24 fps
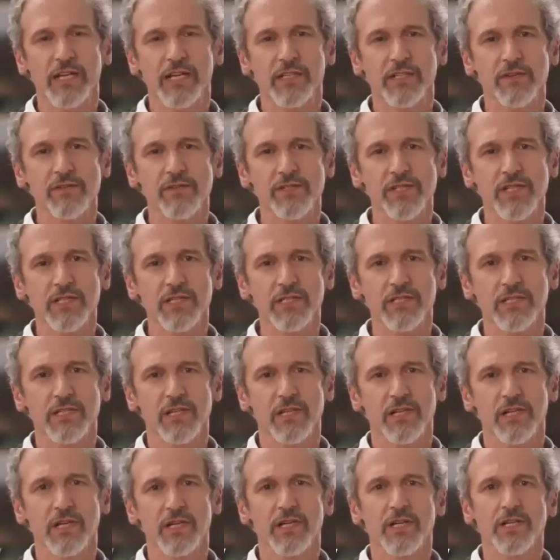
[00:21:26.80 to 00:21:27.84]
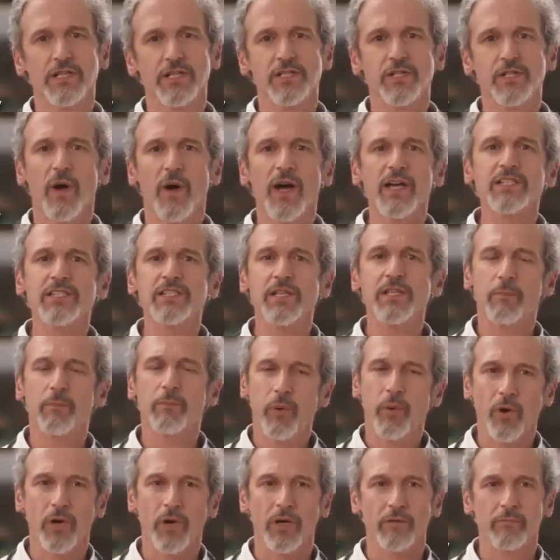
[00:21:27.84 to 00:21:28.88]
diagnosis, so I
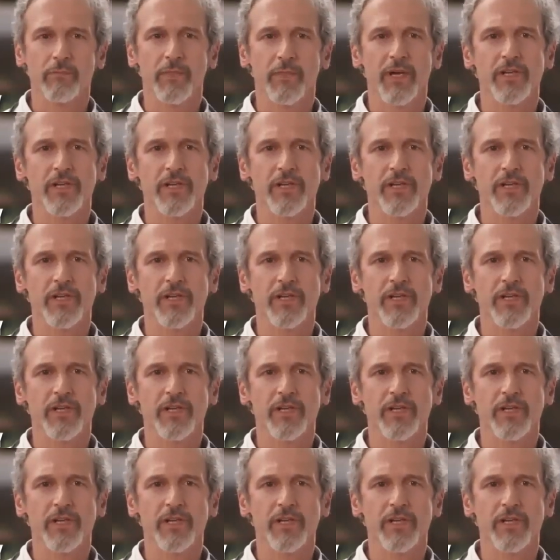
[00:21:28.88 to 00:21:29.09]
support